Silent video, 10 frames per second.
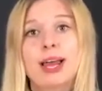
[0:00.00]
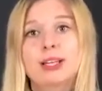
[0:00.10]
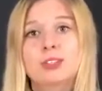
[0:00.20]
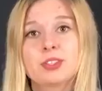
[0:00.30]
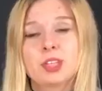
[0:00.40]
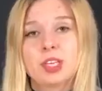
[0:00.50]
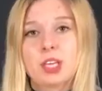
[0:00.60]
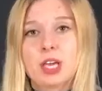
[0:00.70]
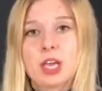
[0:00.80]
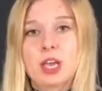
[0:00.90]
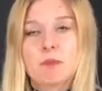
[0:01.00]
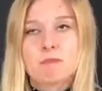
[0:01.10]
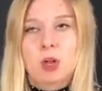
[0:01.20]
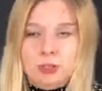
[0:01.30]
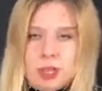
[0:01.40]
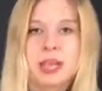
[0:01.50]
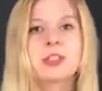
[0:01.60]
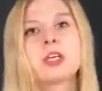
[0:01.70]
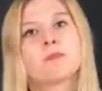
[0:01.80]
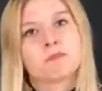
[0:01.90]
and he also
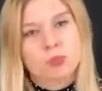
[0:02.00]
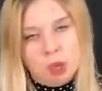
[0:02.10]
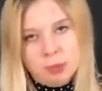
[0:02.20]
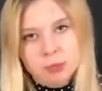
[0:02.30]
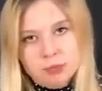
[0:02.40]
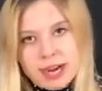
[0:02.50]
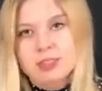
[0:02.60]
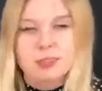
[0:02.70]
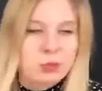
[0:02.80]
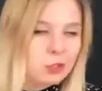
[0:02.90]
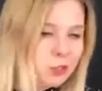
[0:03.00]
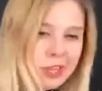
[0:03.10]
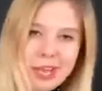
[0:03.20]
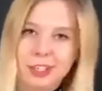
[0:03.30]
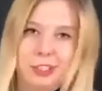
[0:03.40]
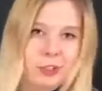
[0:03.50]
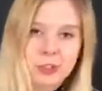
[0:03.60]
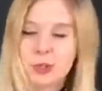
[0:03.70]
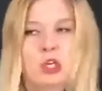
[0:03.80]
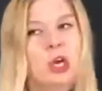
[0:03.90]
has a Nobel Prize, which is like, I don't
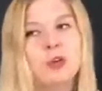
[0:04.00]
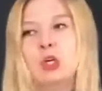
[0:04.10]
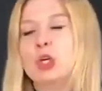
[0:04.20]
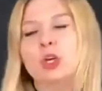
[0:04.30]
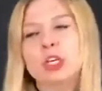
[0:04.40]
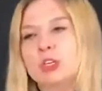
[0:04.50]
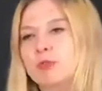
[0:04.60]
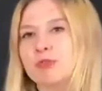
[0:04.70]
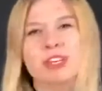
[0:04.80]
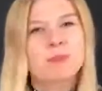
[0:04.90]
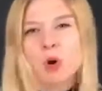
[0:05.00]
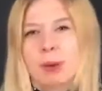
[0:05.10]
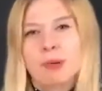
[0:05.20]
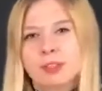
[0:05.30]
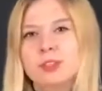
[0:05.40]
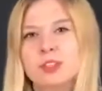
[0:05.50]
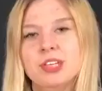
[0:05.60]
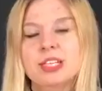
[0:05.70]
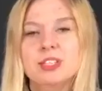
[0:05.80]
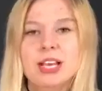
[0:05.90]
know, so you can read more about this
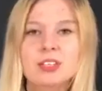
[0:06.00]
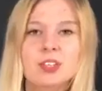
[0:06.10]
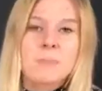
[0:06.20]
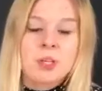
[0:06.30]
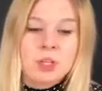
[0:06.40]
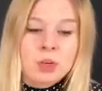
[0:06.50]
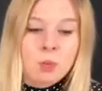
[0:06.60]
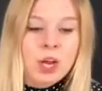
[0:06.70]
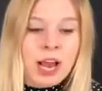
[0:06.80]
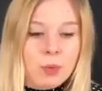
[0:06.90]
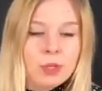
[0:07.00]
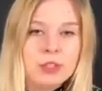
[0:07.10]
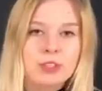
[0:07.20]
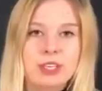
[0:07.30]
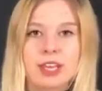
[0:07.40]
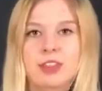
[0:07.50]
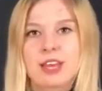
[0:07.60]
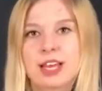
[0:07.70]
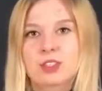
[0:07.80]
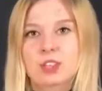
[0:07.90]
in the internet. What I want to say
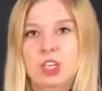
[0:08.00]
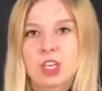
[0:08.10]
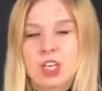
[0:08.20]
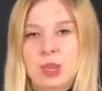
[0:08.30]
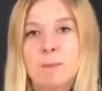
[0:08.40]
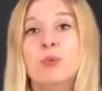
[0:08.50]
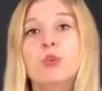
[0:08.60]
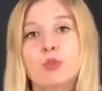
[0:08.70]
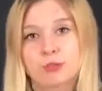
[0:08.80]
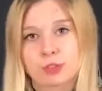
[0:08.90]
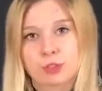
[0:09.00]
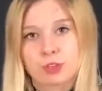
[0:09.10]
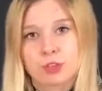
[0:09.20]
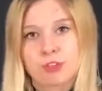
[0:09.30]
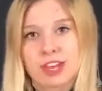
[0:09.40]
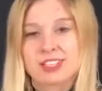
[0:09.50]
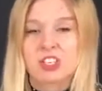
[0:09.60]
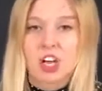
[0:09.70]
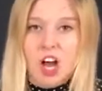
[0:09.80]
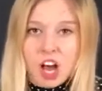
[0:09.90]
that he proved
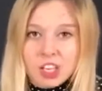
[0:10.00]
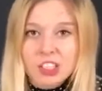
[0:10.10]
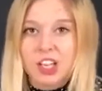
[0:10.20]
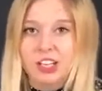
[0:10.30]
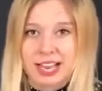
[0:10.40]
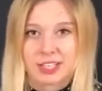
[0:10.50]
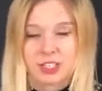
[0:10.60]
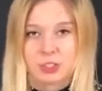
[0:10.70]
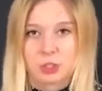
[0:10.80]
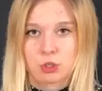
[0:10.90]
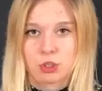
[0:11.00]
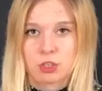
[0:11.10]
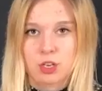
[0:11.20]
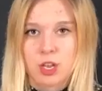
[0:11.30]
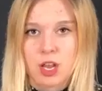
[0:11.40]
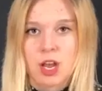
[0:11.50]
that in alkaline condition